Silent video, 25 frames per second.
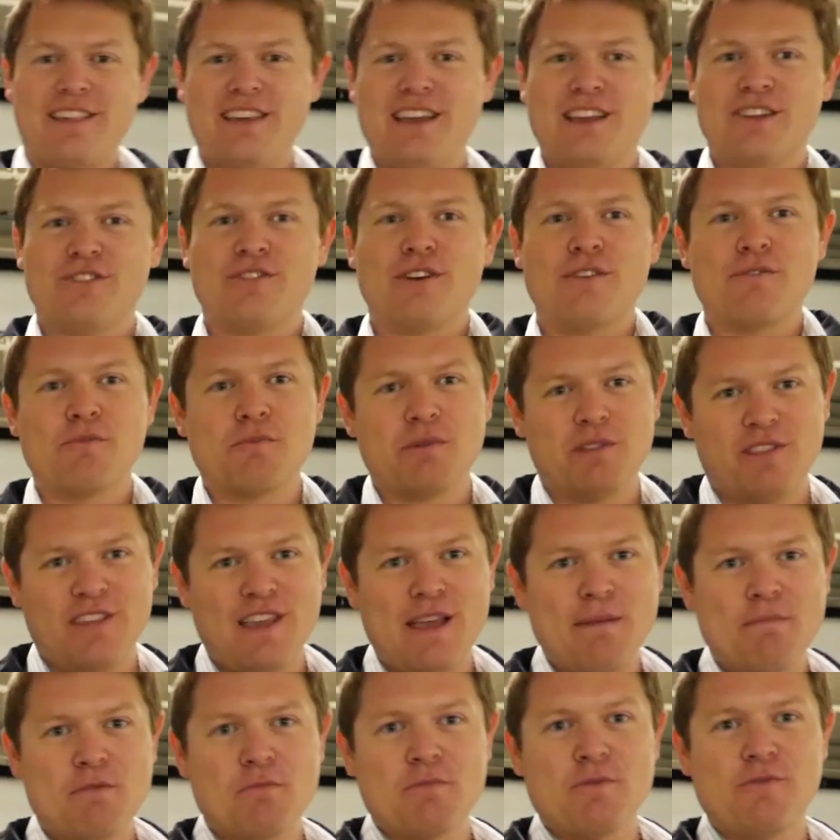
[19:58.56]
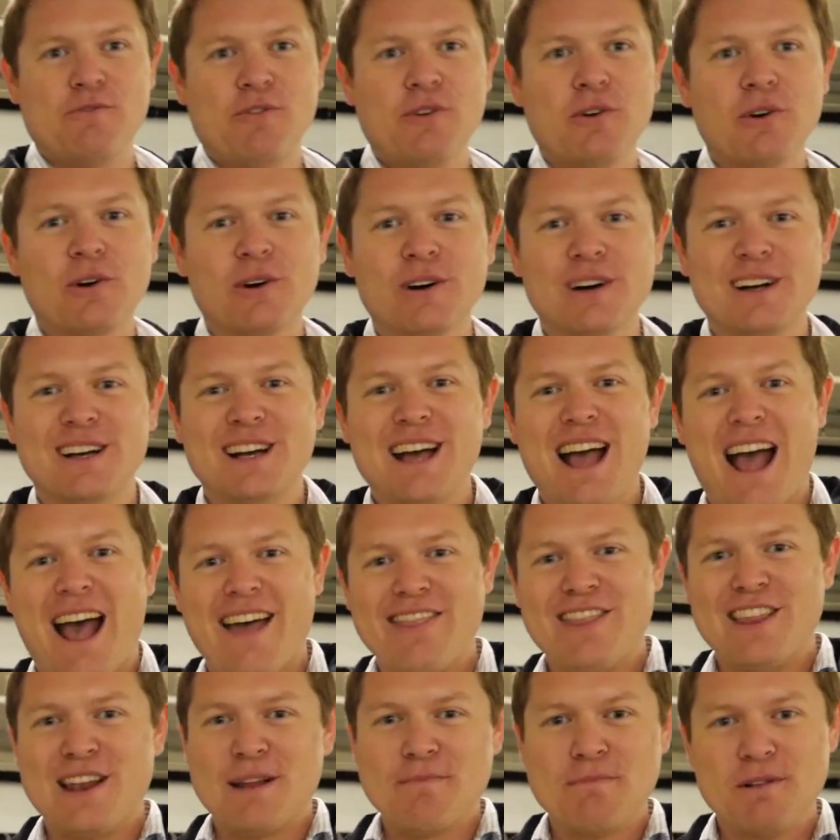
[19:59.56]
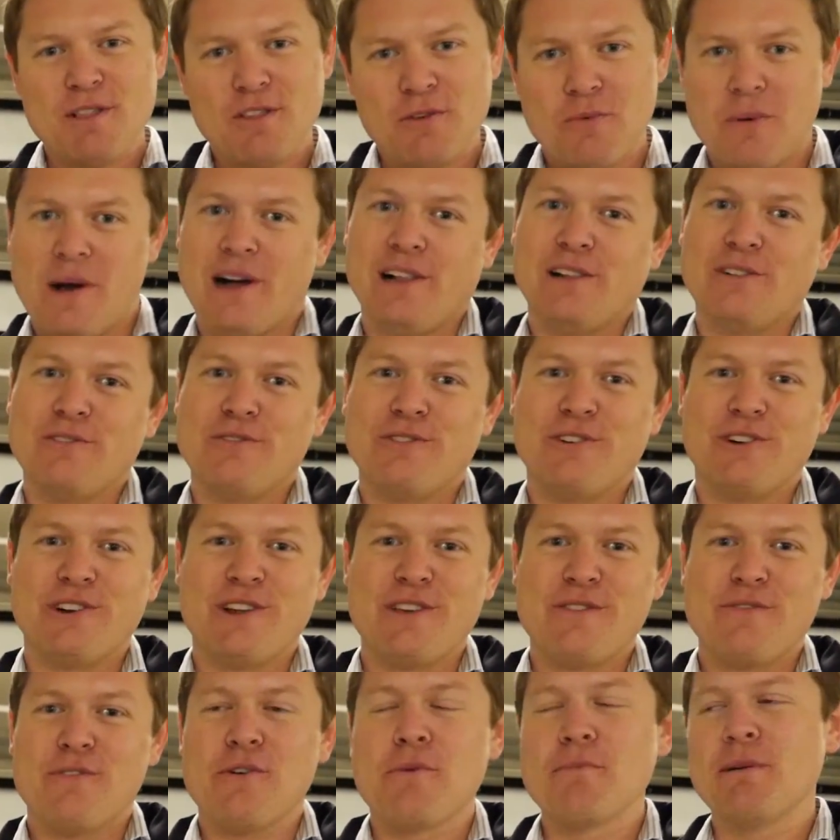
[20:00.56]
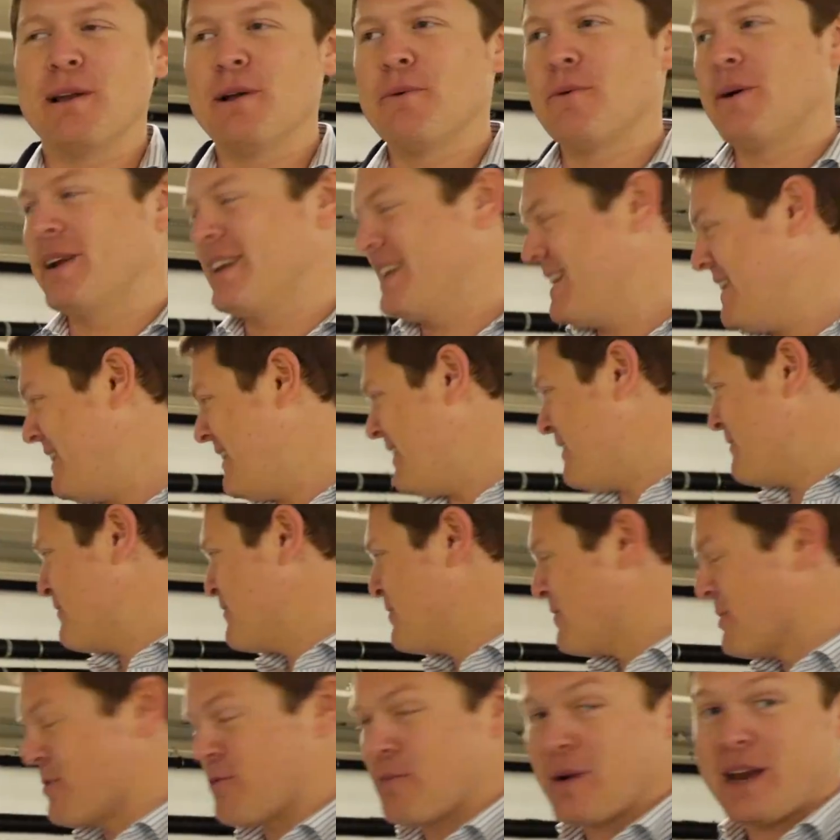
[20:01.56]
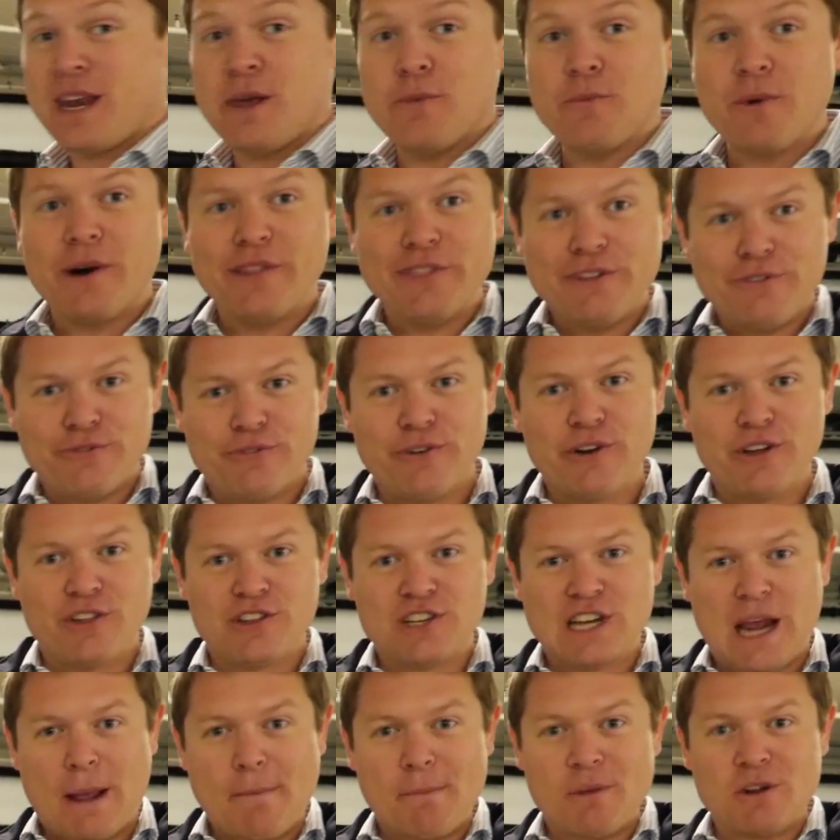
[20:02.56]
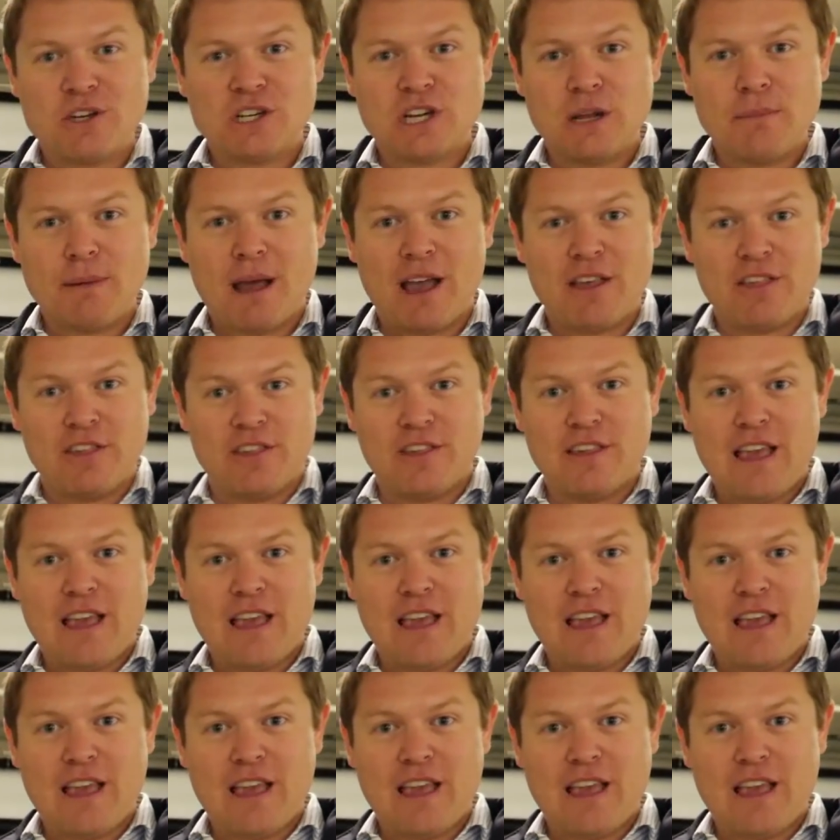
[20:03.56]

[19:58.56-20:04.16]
he had driven with teams before, had the number 12 on his Formula 1 car. Of course, when he won the first championship, as